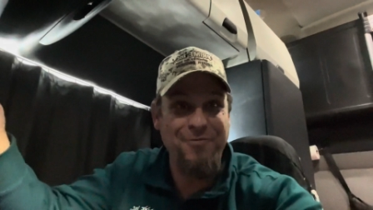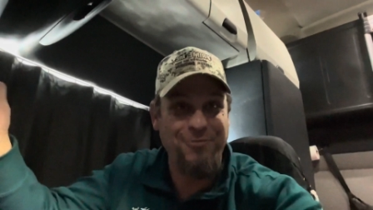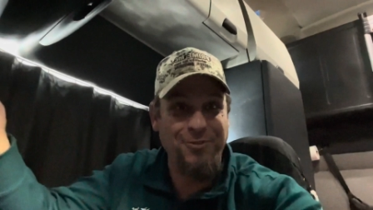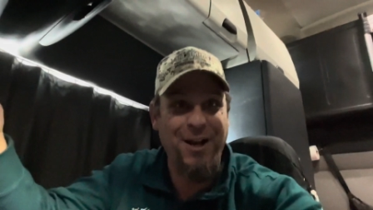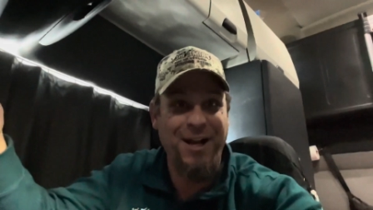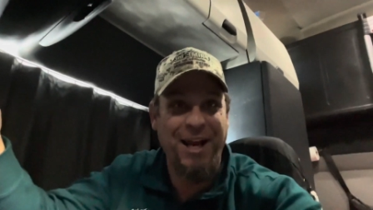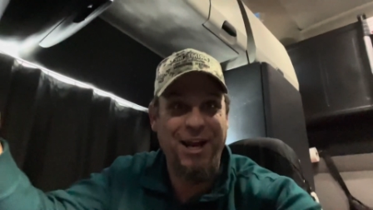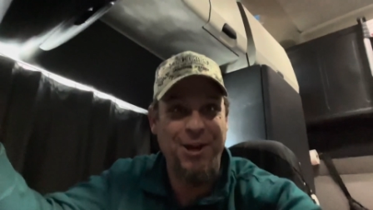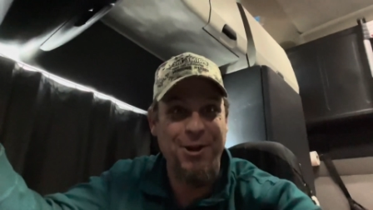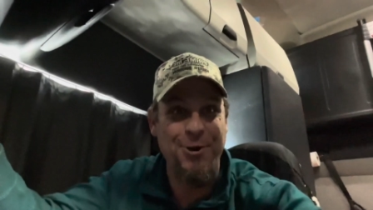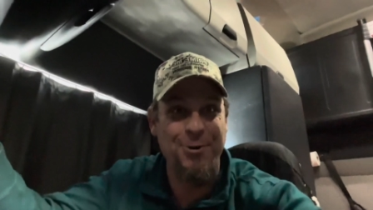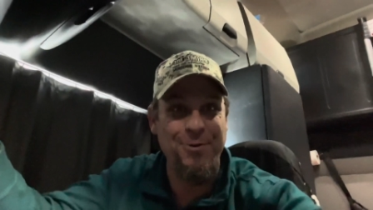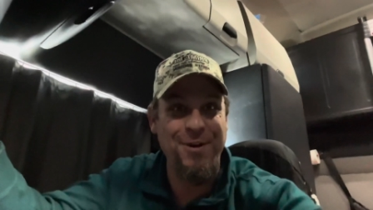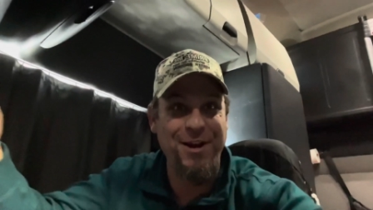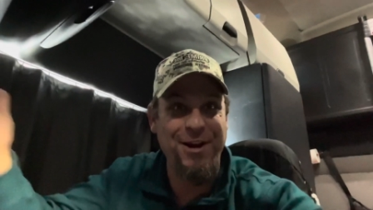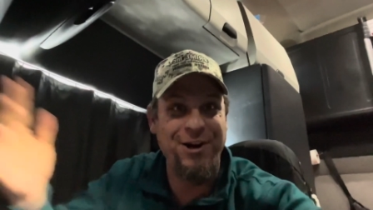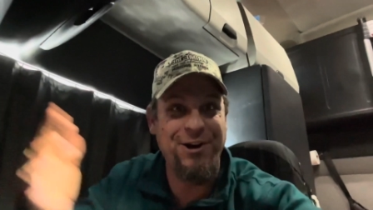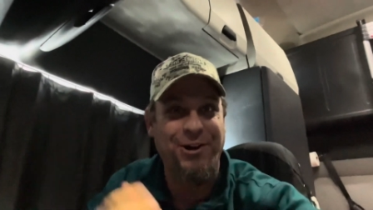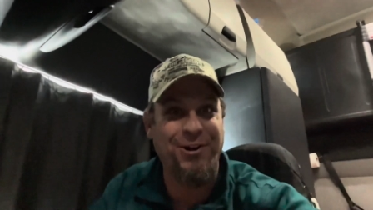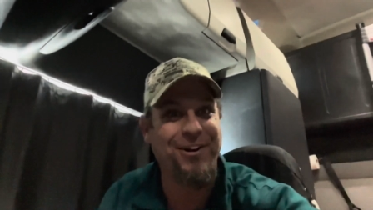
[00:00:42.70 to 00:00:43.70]
freaking New
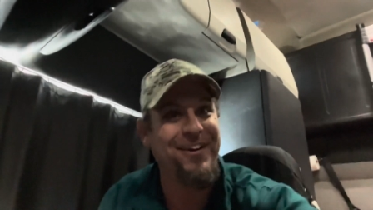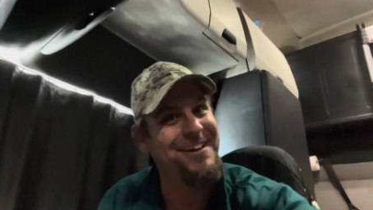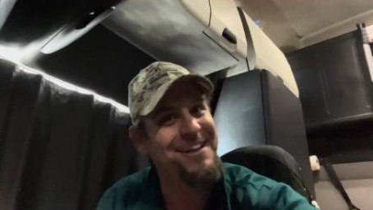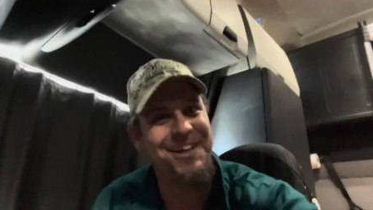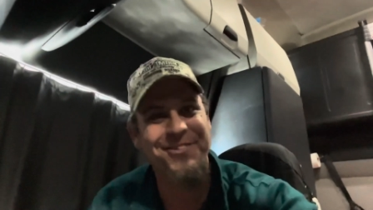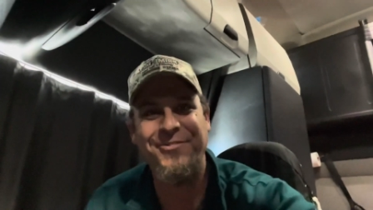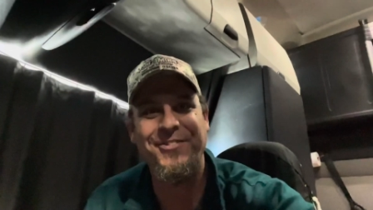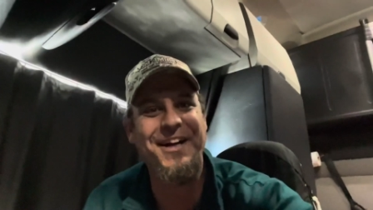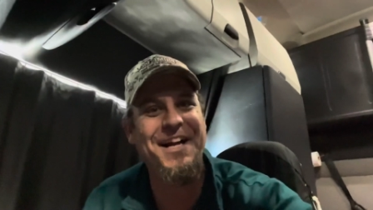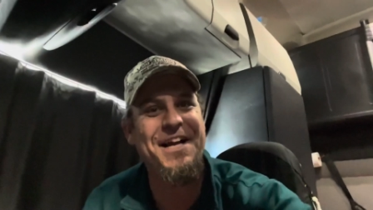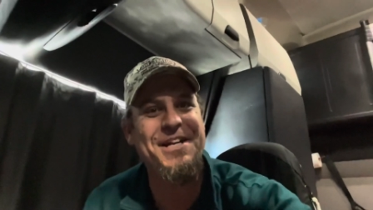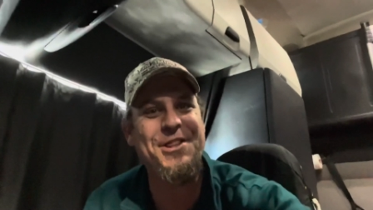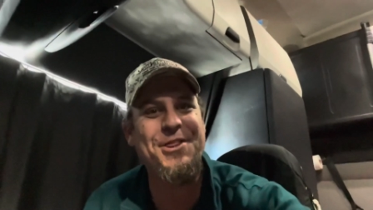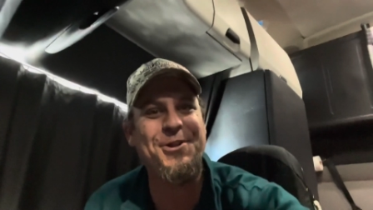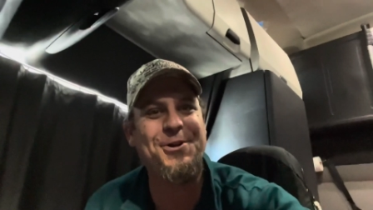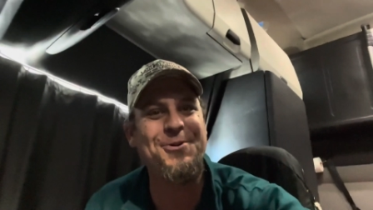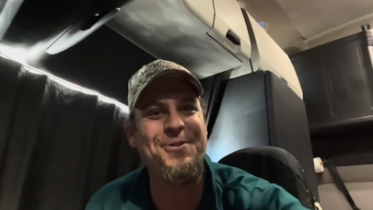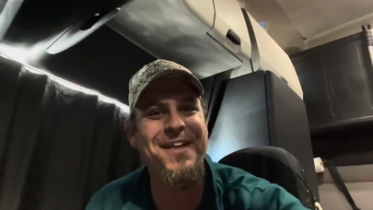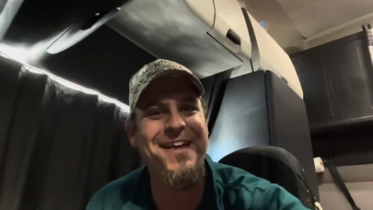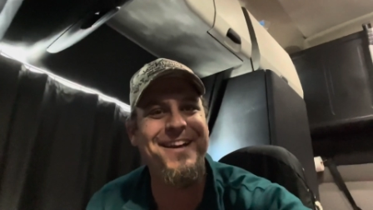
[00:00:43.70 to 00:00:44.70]
Year! Forgot to
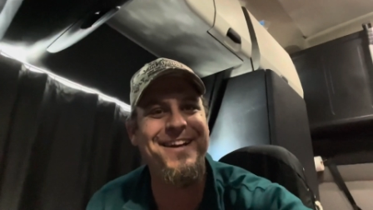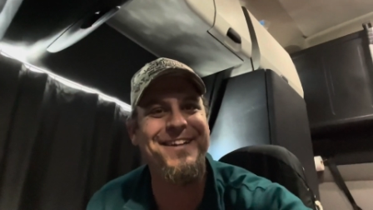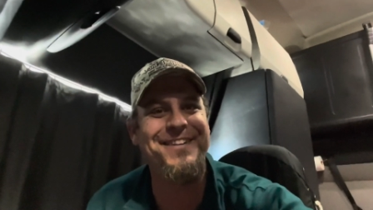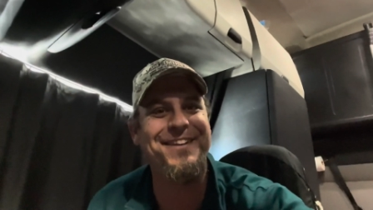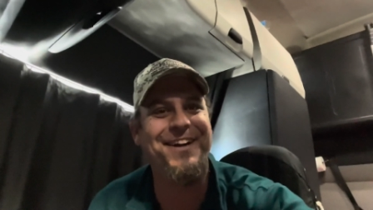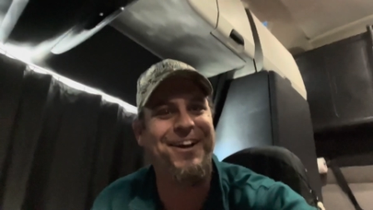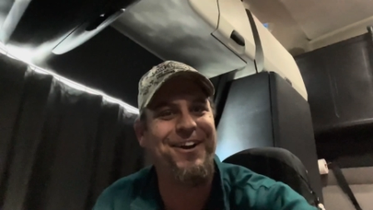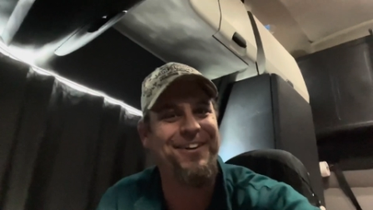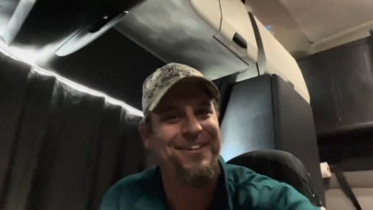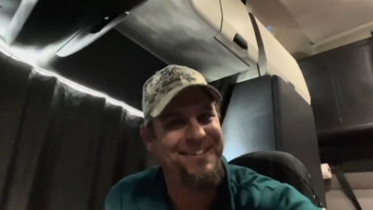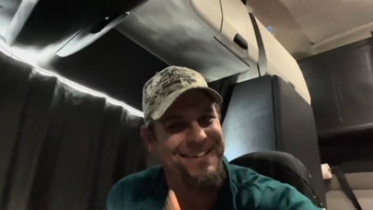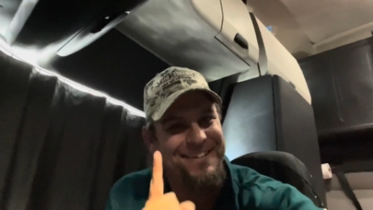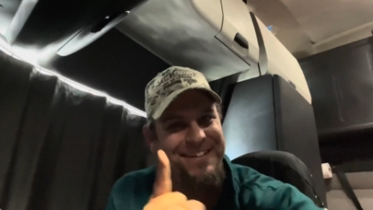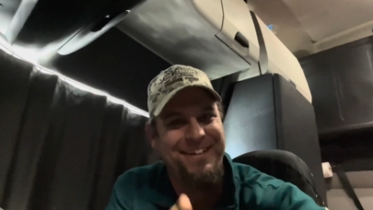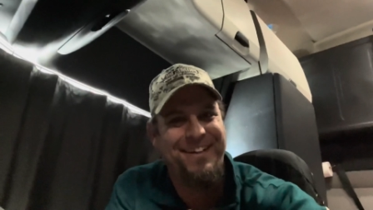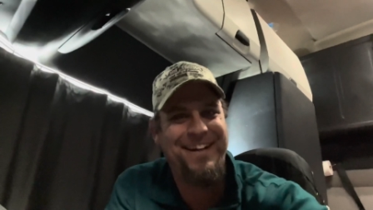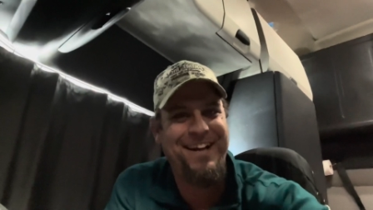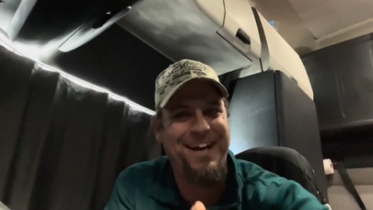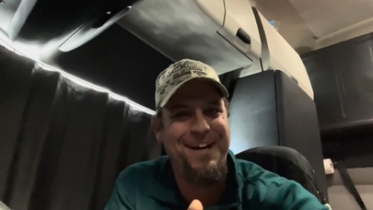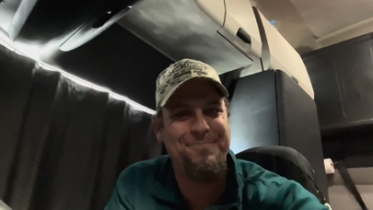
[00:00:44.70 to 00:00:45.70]
throw that in there.
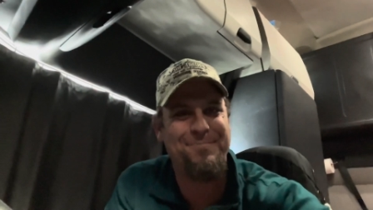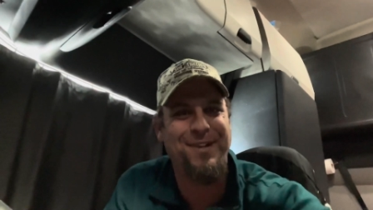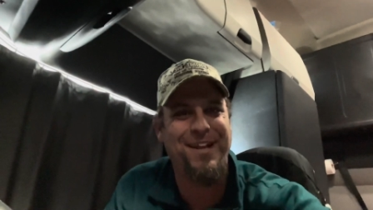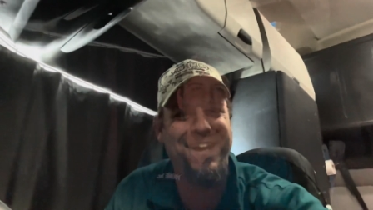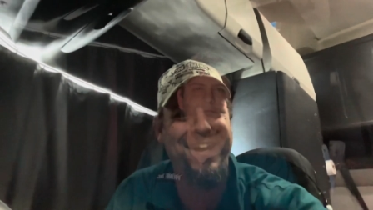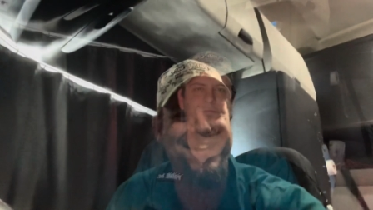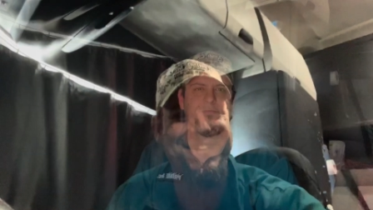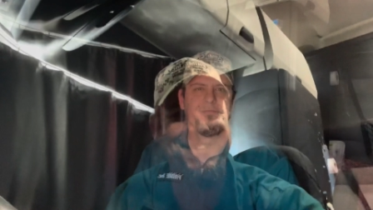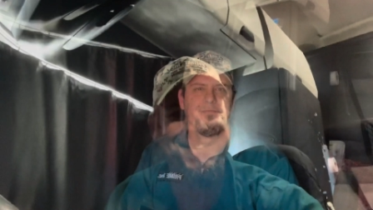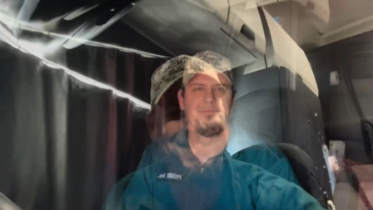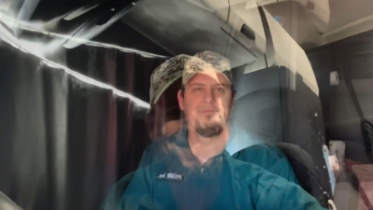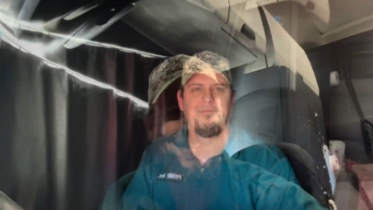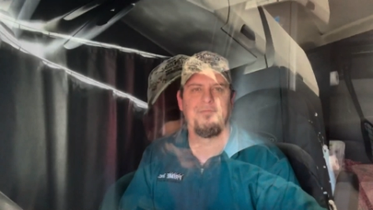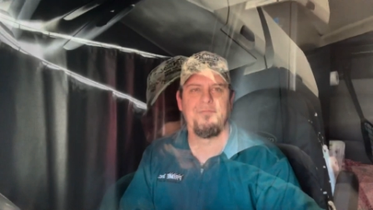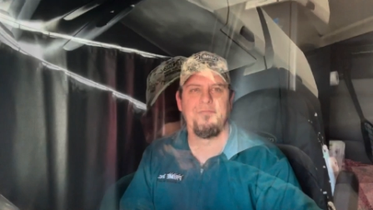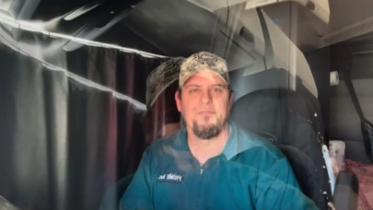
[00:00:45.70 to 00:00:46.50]
God bless.